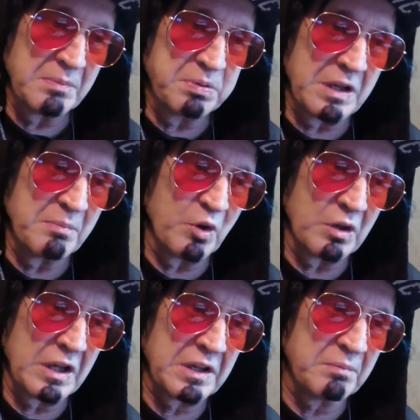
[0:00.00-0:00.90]
play more
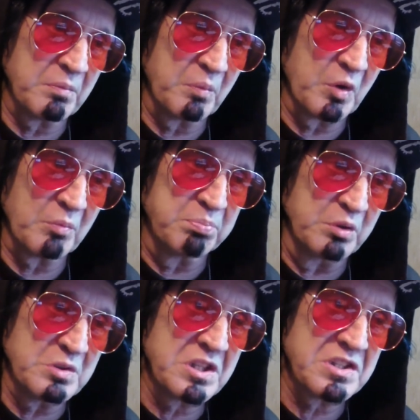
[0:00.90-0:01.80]

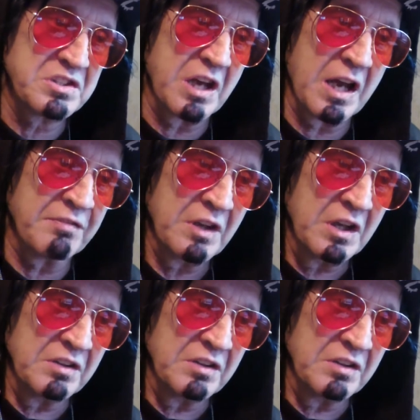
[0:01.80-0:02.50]
bluesy stuff,